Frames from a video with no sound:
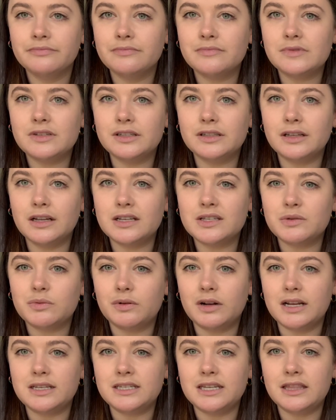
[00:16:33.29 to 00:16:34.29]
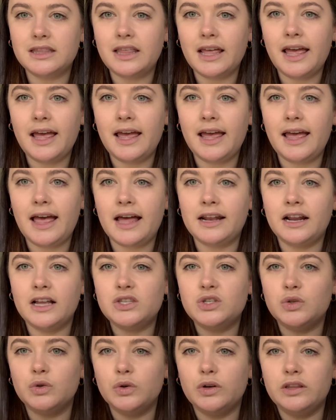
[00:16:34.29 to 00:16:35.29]
So that's what I did there. And I
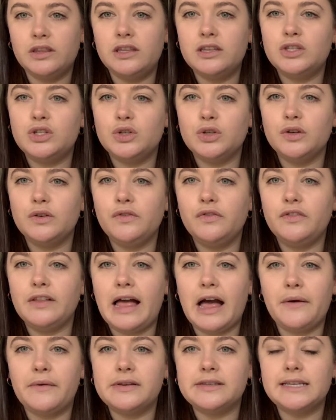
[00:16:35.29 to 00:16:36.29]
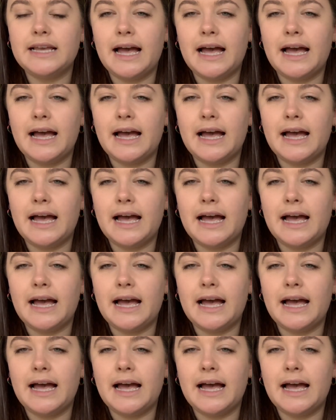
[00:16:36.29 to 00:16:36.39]
took the two flowers